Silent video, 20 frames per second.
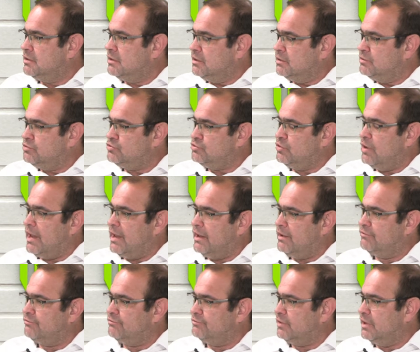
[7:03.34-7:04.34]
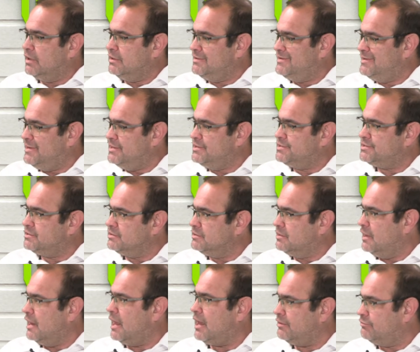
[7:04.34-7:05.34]
to have a decent
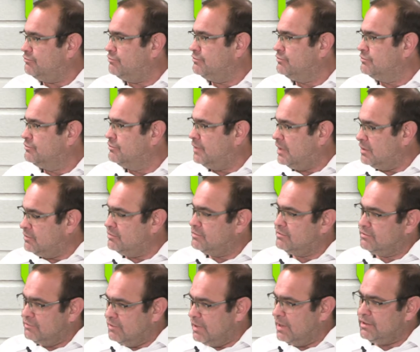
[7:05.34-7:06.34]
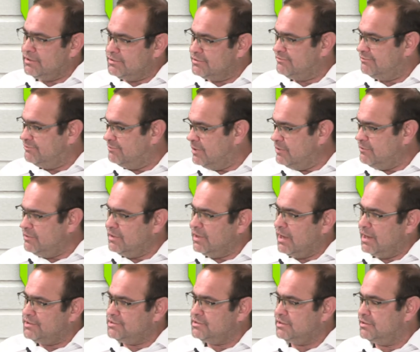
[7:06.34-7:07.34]
life. That is very
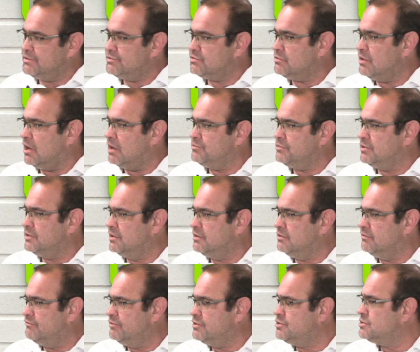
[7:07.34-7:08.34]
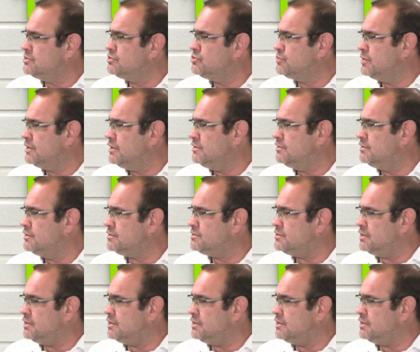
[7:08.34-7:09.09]
nicely described in Vision 2030.